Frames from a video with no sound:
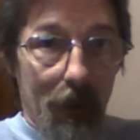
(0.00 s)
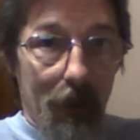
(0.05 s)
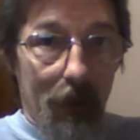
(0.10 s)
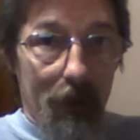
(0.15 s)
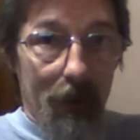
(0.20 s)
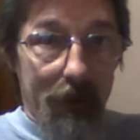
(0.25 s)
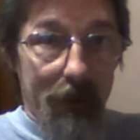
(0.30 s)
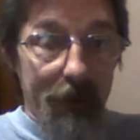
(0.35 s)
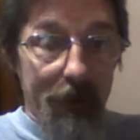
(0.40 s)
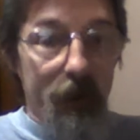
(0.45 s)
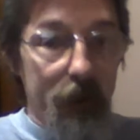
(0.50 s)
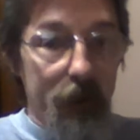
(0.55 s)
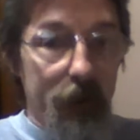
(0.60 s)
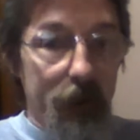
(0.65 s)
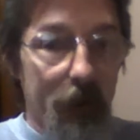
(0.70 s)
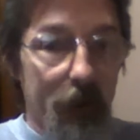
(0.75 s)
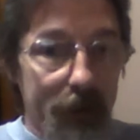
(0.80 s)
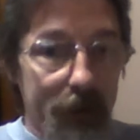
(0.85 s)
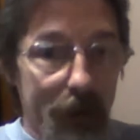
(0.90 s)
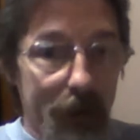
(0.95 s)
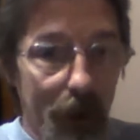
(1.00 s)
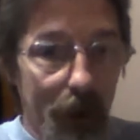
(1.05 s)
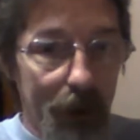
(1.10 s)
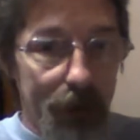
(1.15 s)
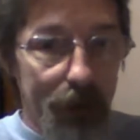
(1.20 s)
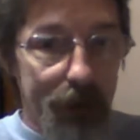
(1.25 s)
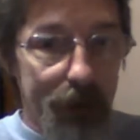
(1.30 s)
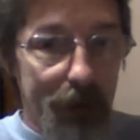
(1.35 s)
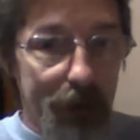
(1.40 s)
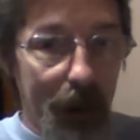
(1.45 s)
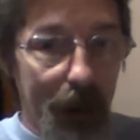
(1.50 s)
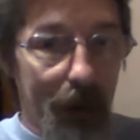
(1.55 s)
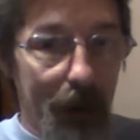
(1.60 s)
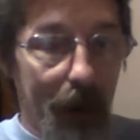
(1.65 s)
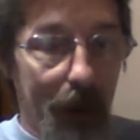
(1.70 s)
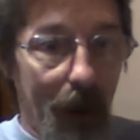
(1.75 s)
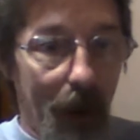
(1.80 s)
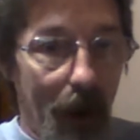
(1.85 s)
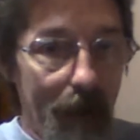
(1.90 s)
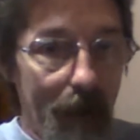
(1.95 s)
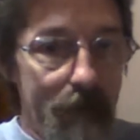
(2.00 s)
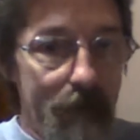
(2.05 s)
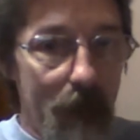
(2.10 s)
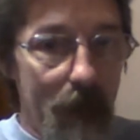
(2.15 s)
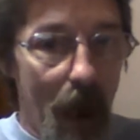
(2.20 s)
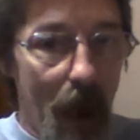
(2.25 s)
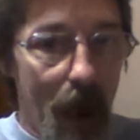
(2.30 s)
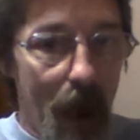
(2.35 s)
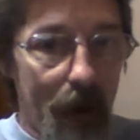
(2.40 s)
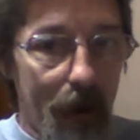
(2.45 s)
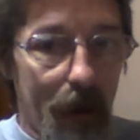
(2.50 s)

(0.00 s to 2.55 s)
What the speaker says: This is just an understanding. I'm not